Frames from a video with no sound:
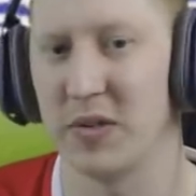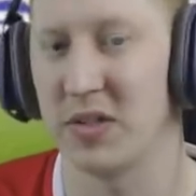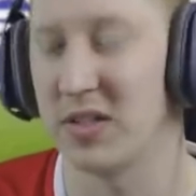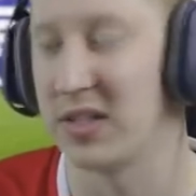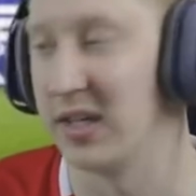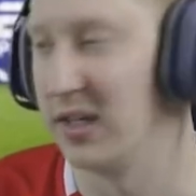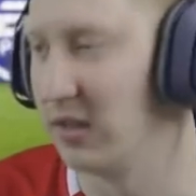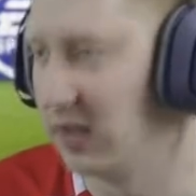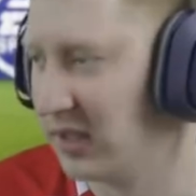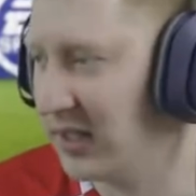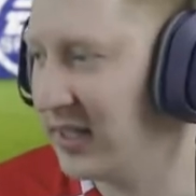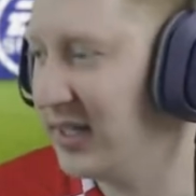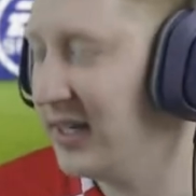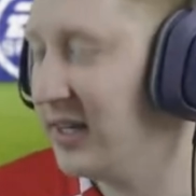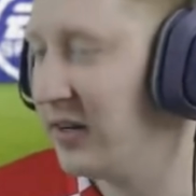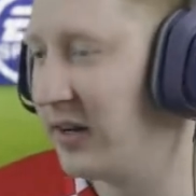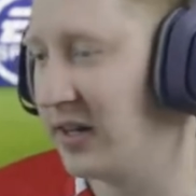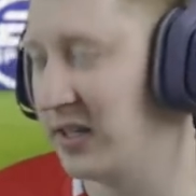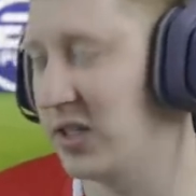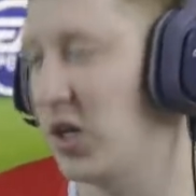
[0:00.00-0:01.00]
But still,
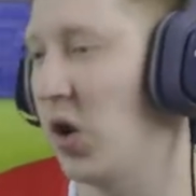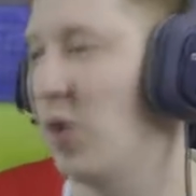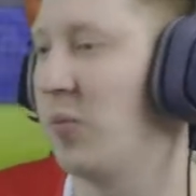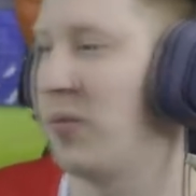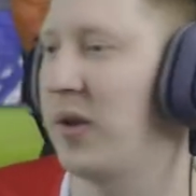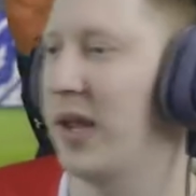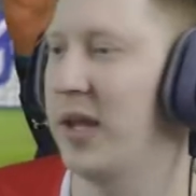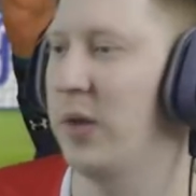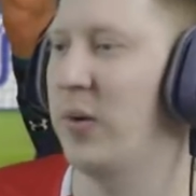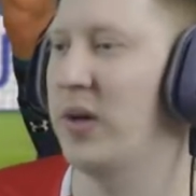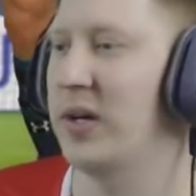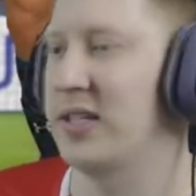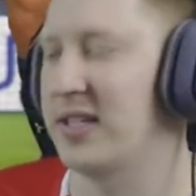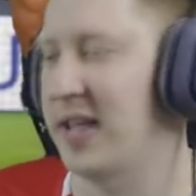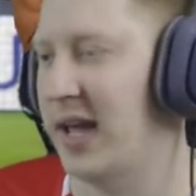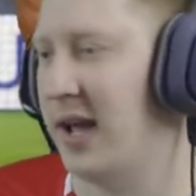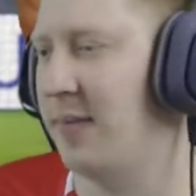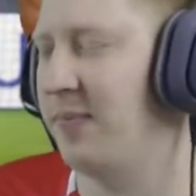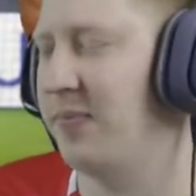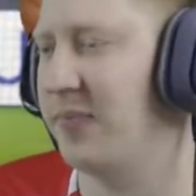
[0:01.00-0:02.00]
let's go and play
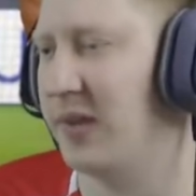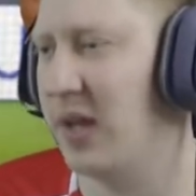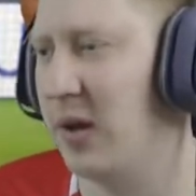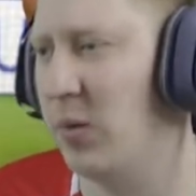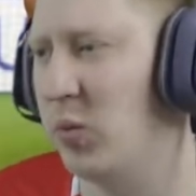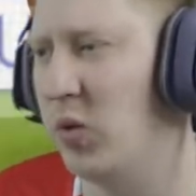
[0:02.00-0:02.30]
West Ham,